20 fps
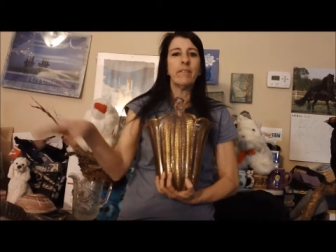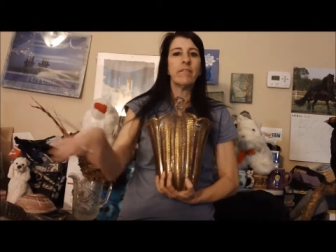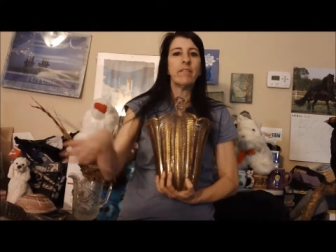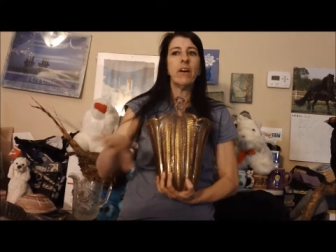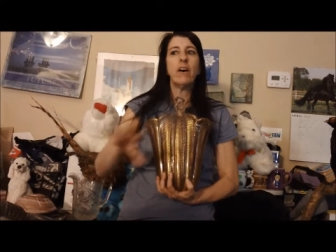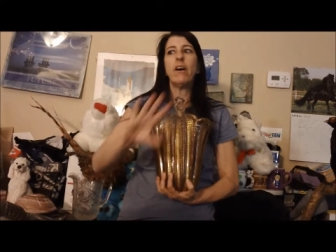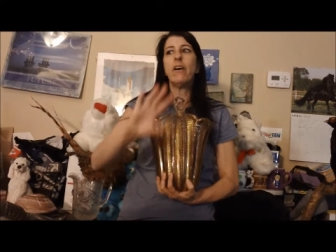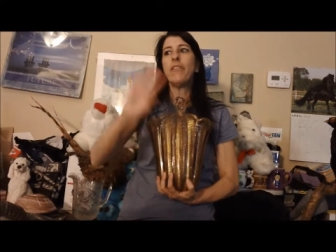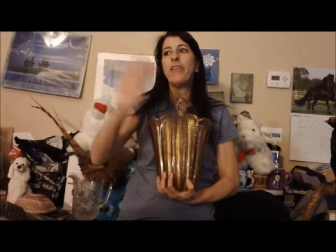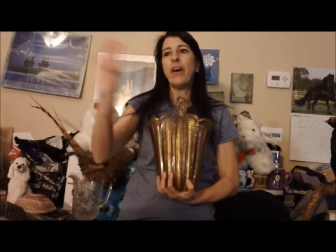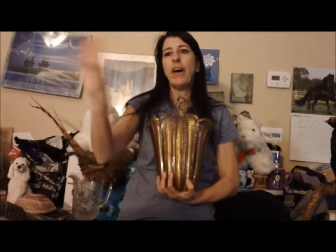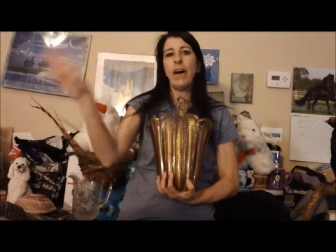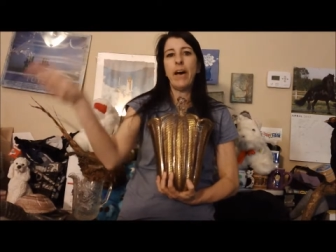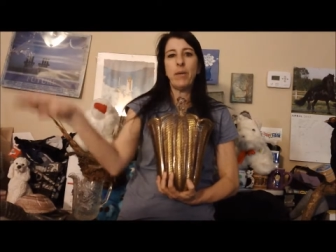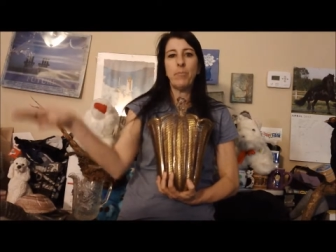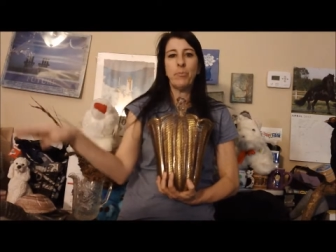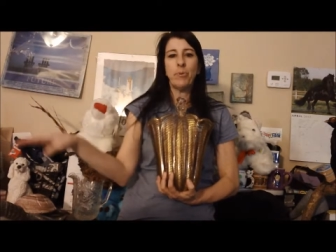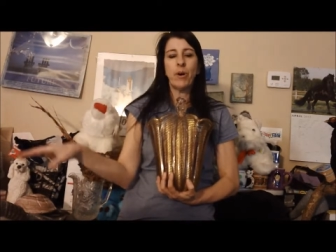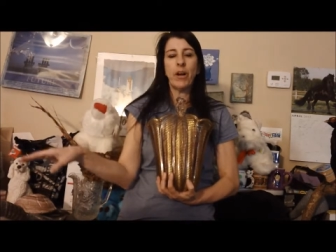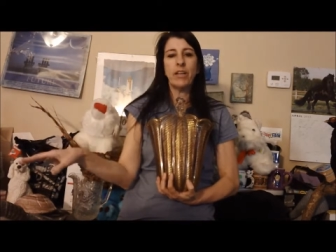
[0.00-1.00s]
all the
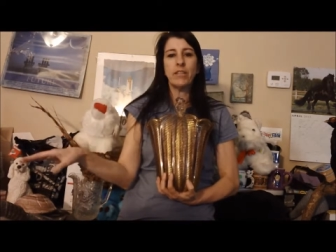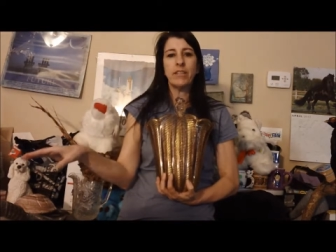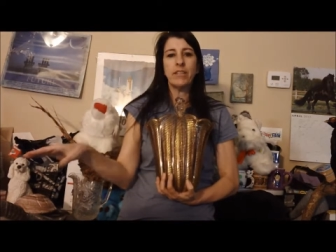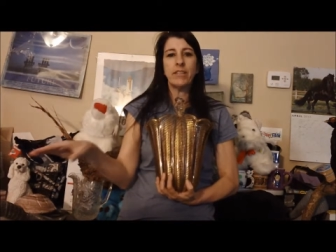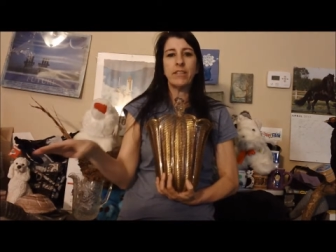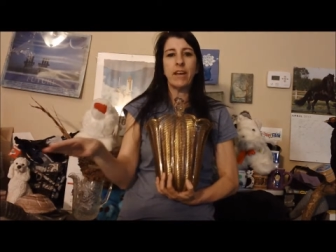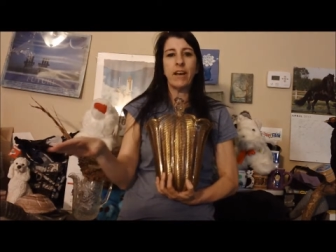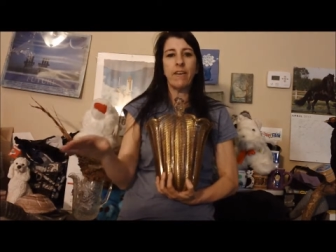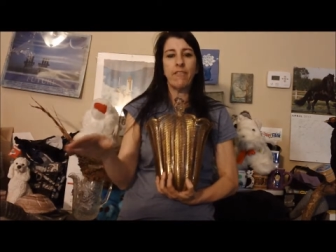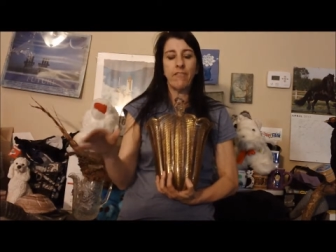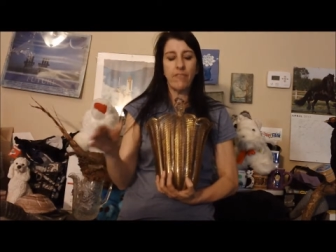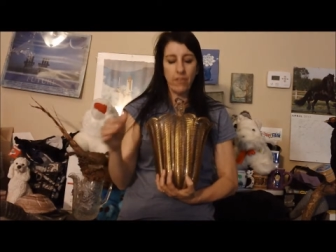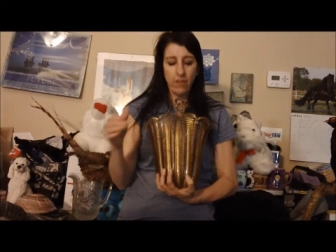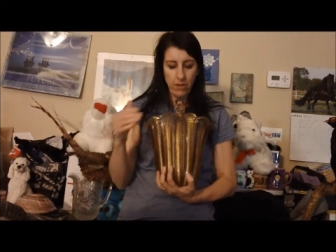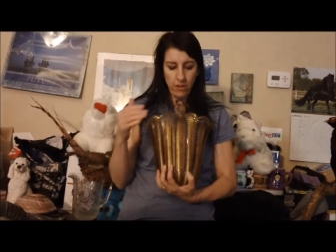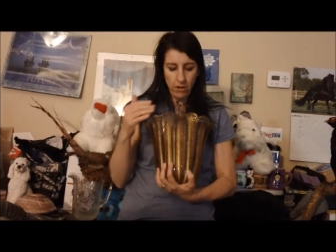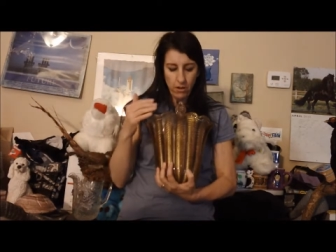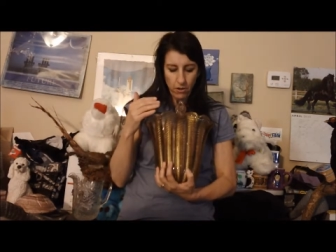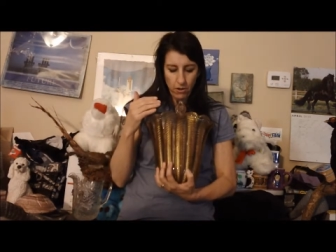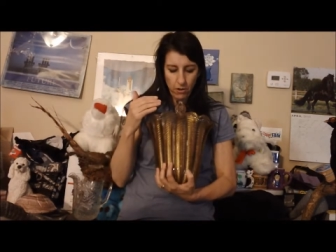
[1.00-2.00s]
high price stuff.
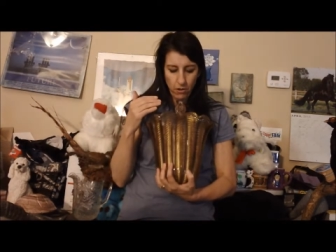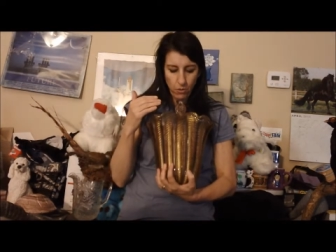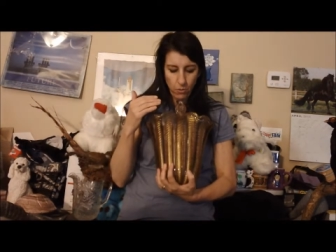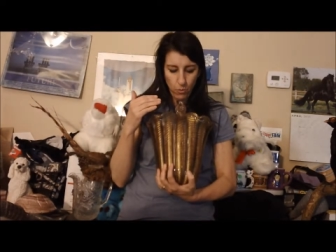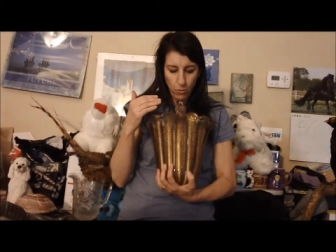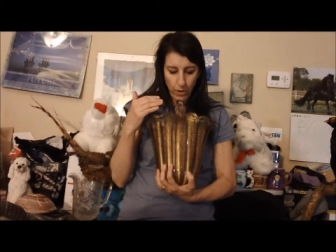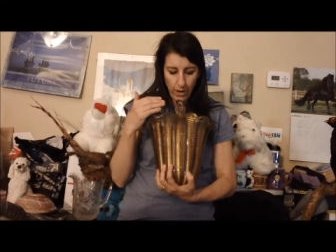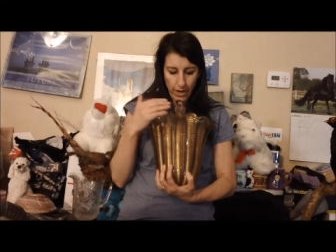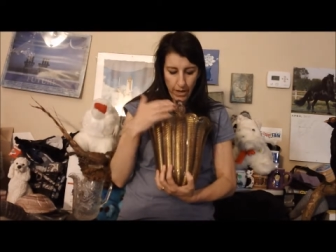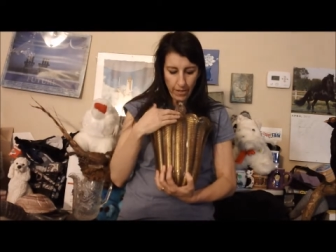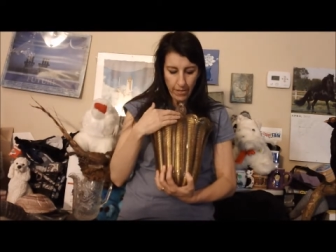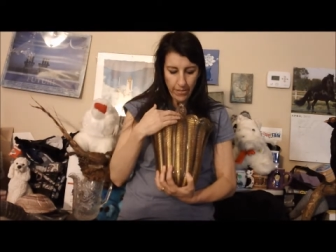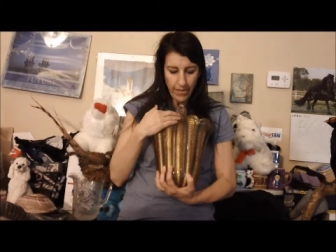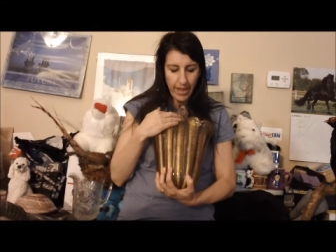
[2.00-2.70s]
Well,